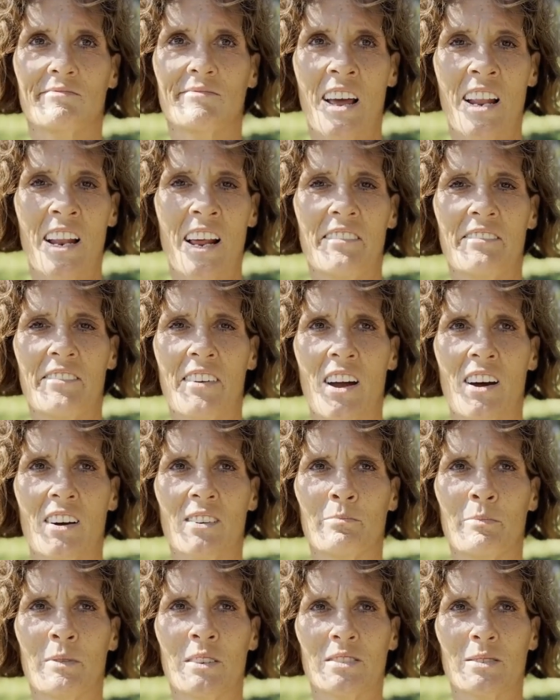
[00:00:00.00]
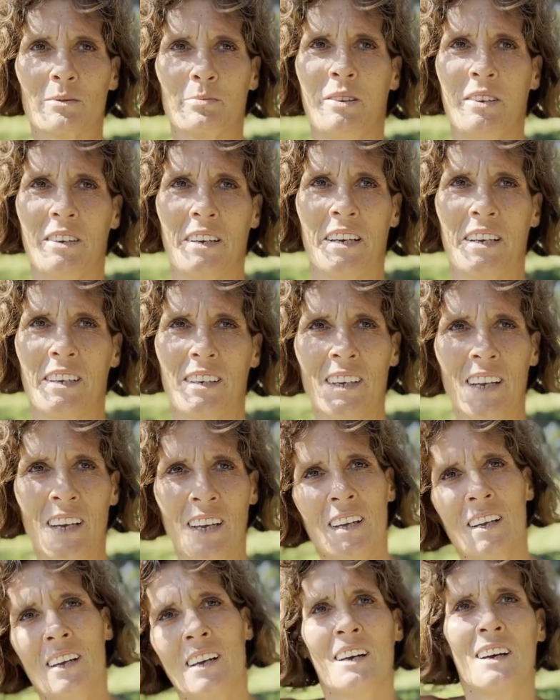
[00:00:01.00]
And I failed miserably.
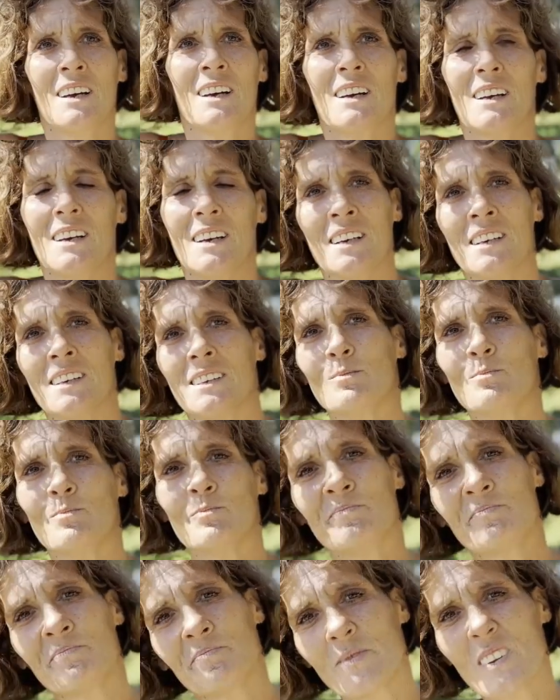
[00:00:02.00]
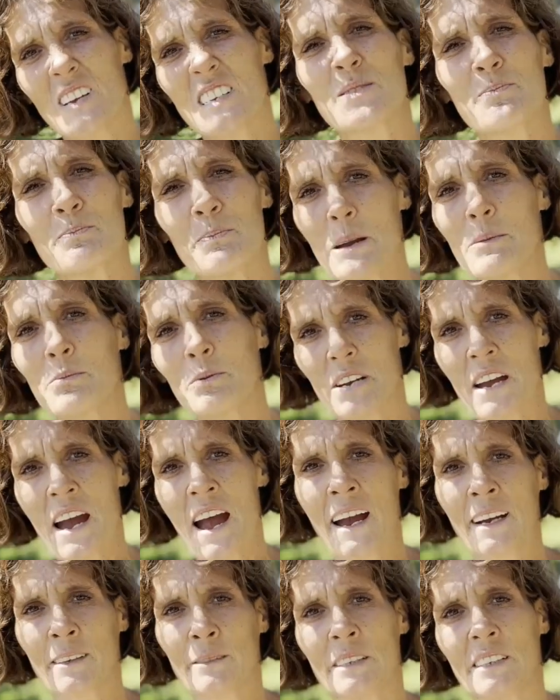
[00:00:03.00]
Right. It's the people you
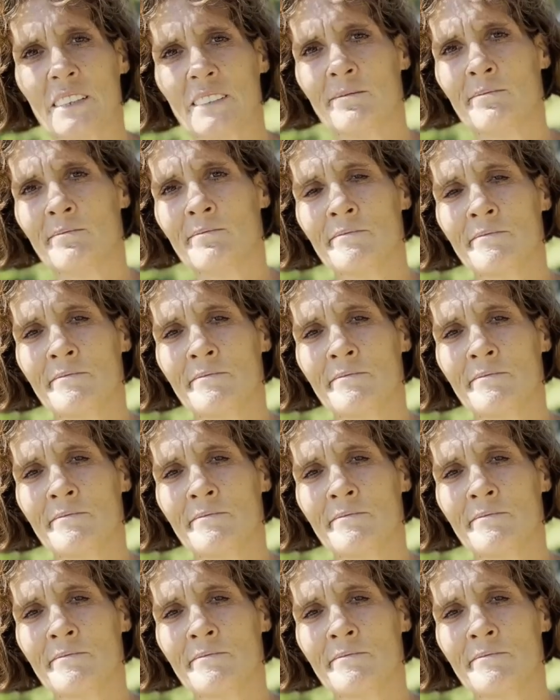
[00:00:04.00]
had with.